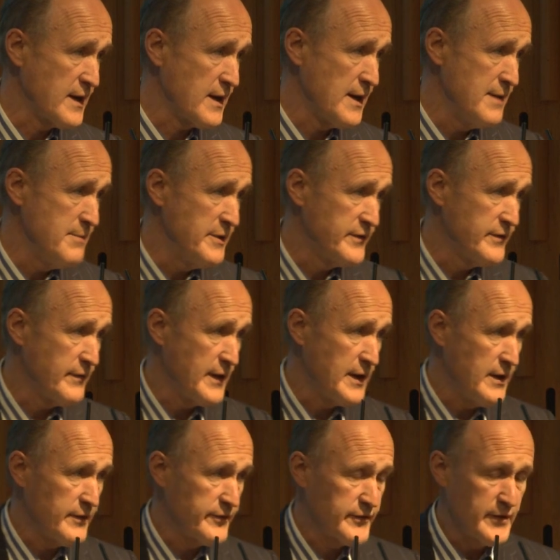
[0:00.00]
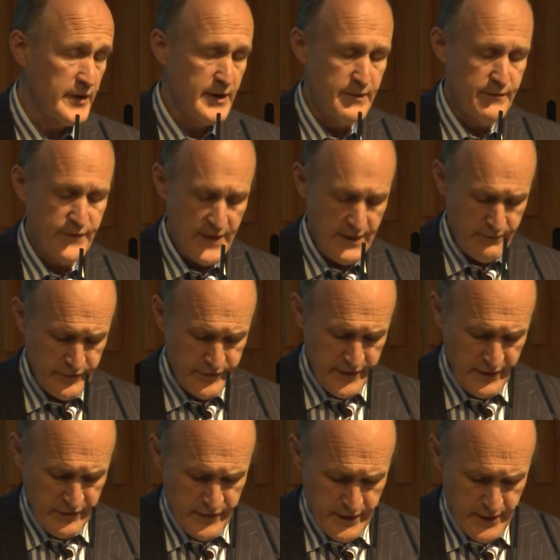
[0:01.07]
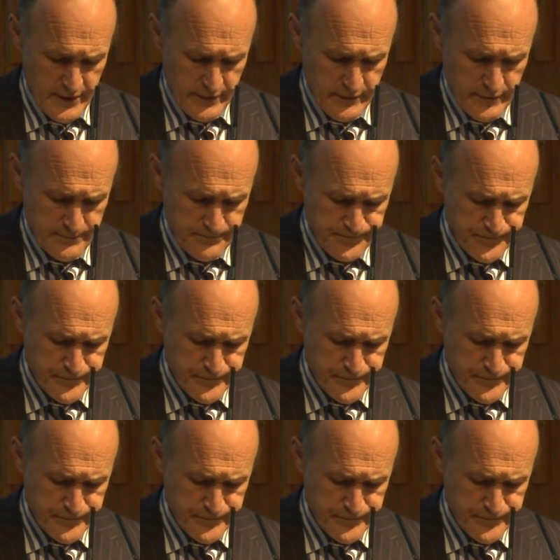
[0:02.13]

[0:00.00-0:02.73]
climate of the last 5 or 6 years.